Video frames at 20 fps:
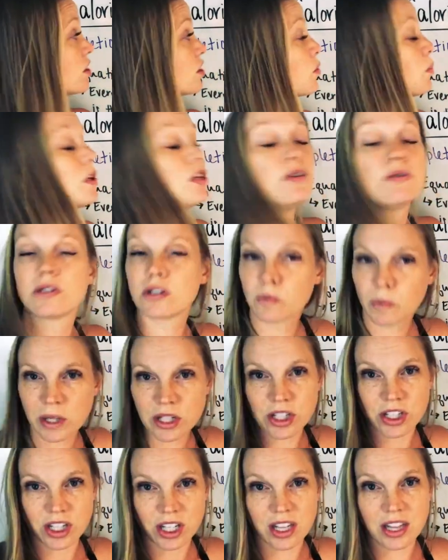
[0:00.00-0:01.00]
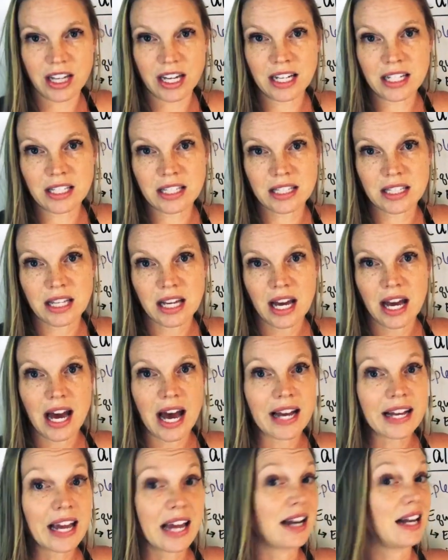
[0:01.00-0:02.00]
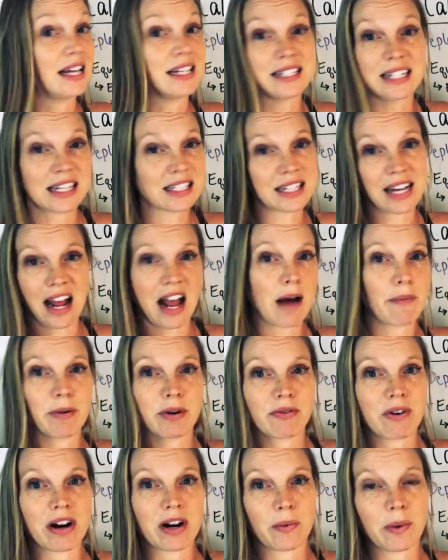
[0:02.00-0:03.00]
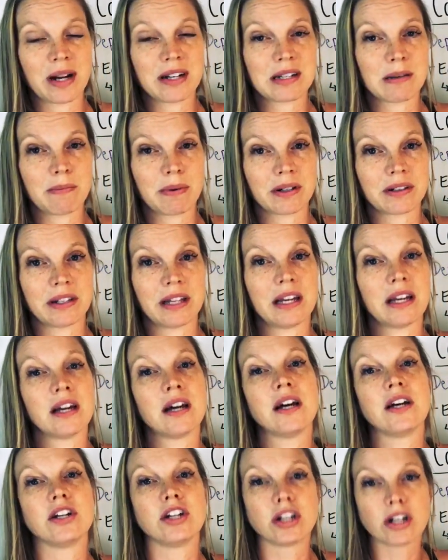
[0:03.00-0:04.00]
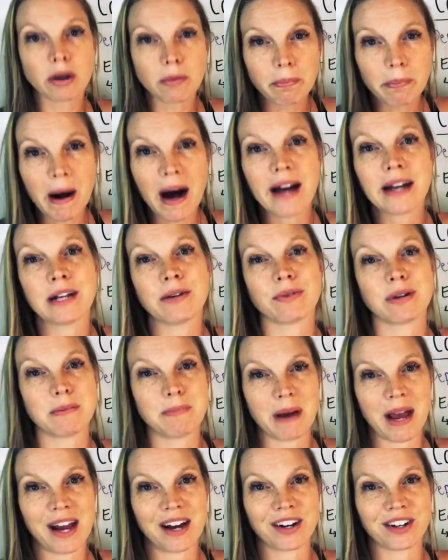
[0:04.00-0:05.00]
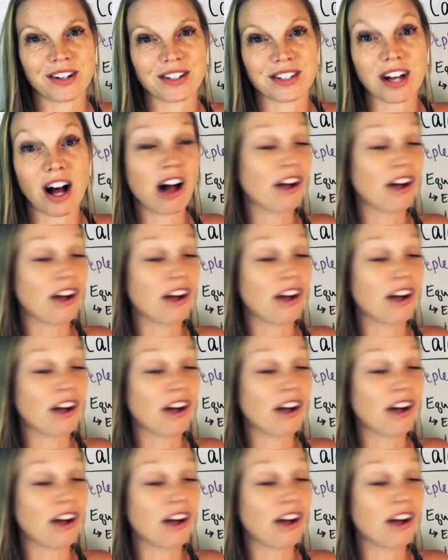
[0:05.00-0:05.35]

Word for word: So when you switch to this, again, it doesn't happen right away typically. Your body repairs.